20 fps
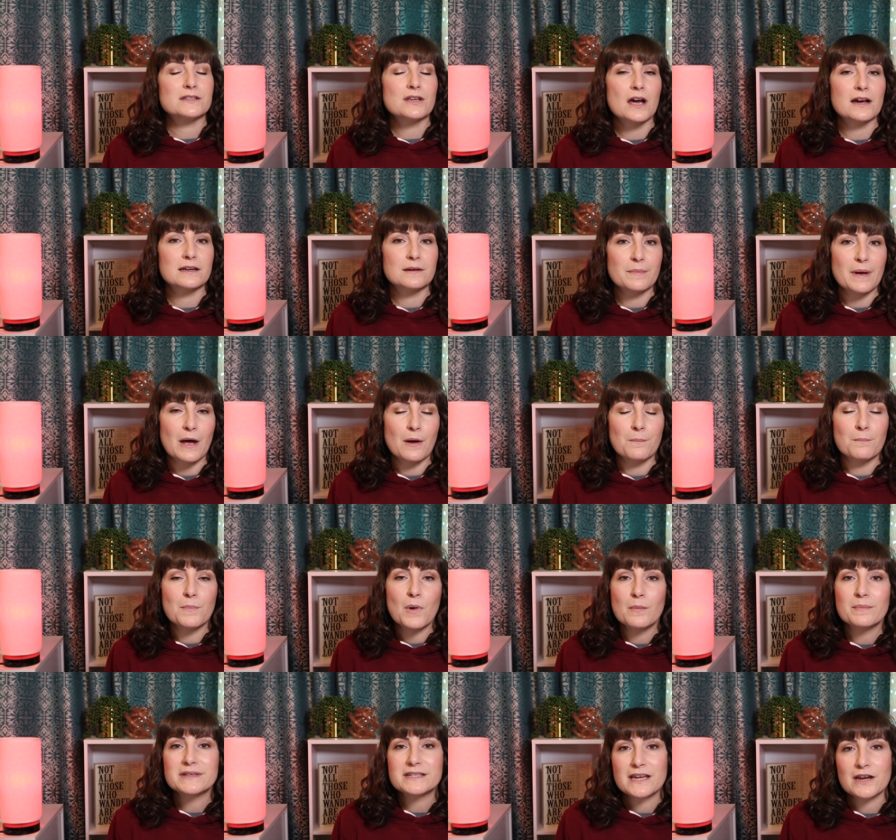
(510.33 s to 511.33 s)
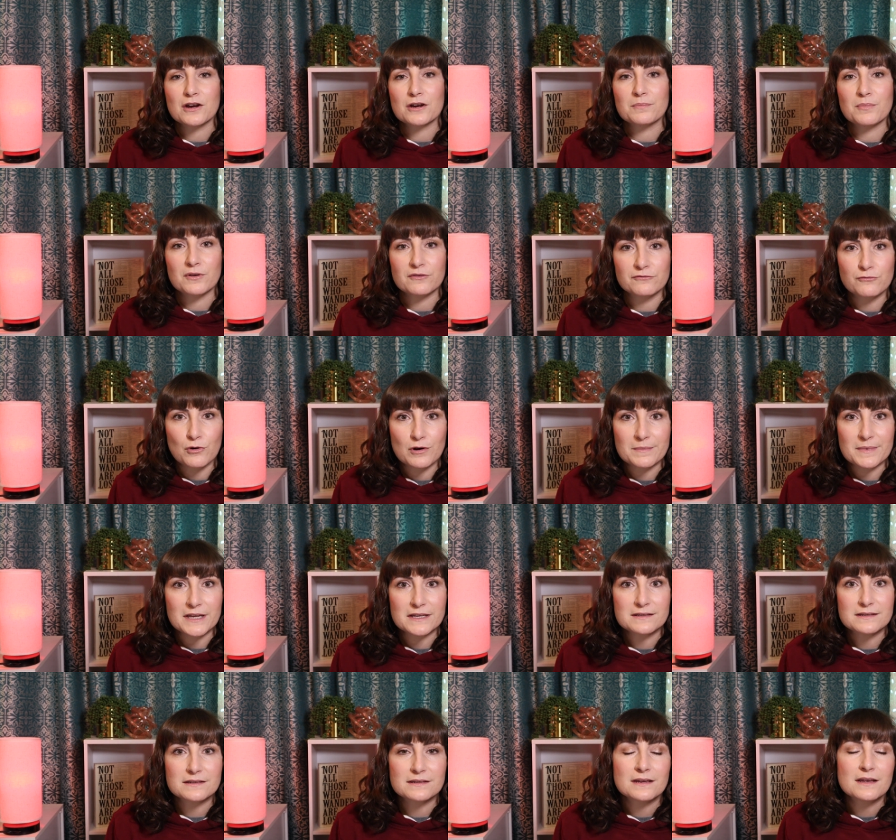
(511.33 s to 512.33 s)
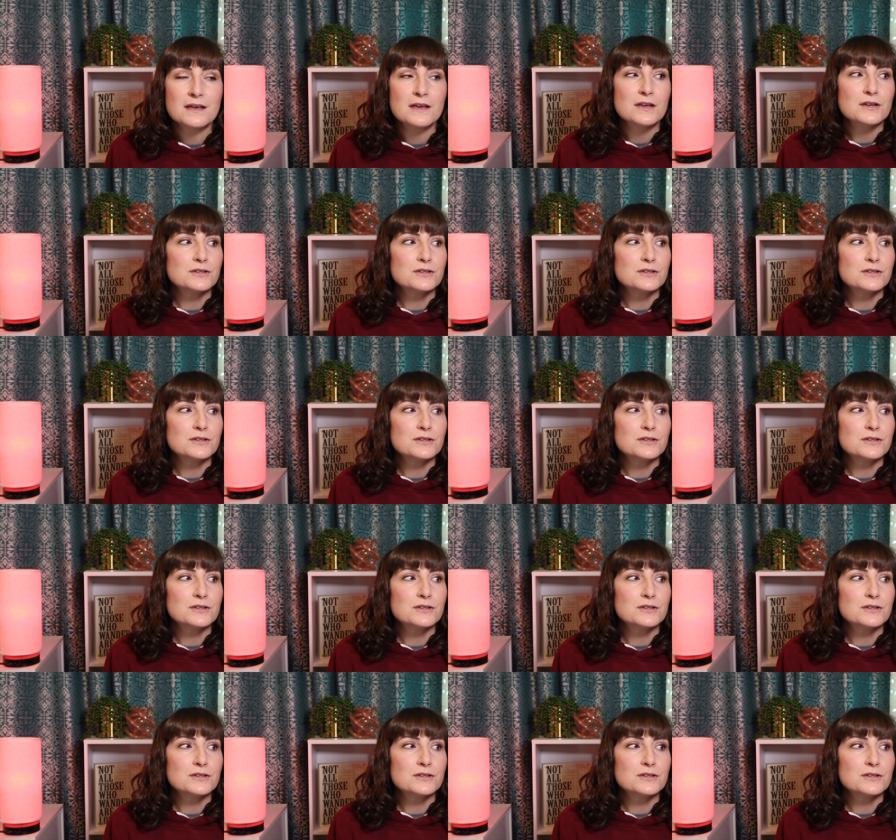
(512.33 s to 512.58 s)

talking about momentary performance.